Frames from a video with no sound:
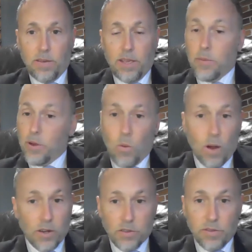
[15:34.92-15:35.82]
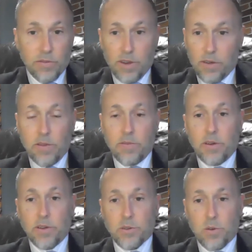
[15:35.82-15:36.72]
It requires a very,
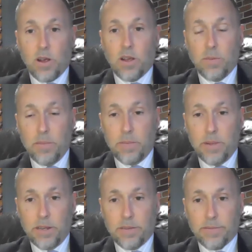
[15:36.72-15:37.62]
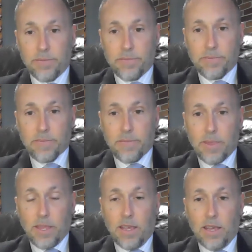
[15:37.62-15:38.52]
very strong commitment.
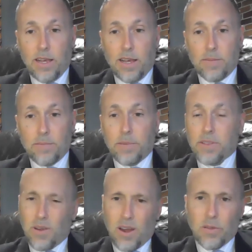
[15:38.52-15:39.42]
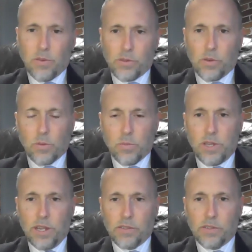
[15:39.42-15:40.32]
But there are those
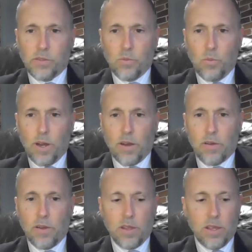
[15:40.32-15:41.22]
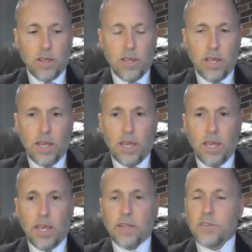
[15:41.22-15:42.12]
circumstances where
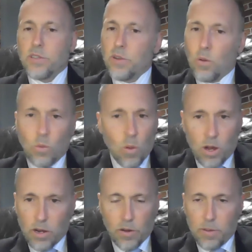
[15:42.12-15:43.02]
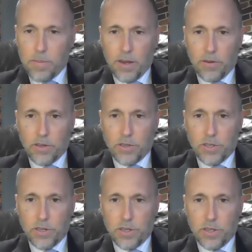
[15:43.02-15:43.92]
it's no longer a marriage.
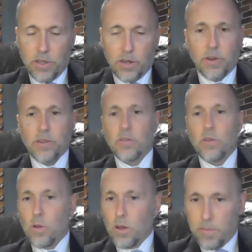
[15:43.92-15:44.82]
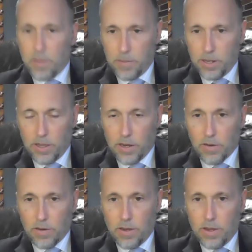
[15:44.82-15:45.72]
There is no commitment there.
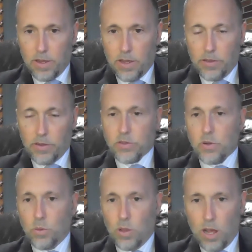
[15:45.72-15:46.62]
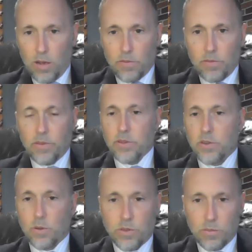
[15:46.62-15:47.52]
There's no love. There's
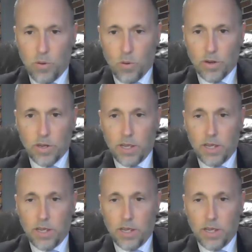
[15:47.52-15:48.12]
no support.